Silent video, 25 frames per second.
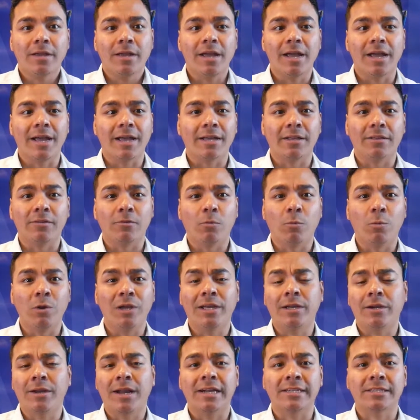and we
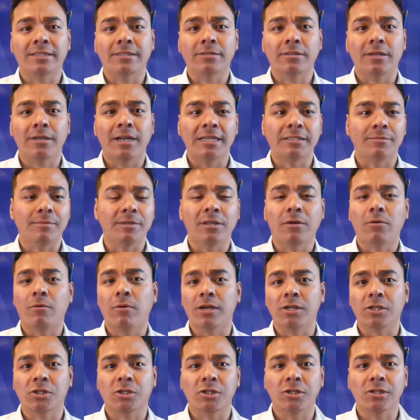could ask as many
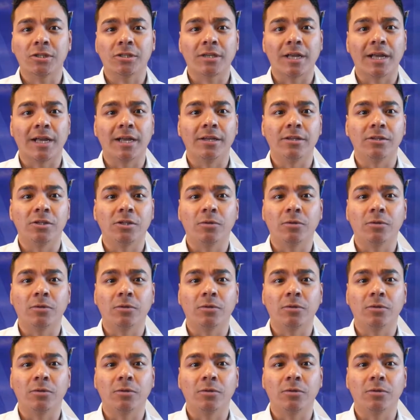questions and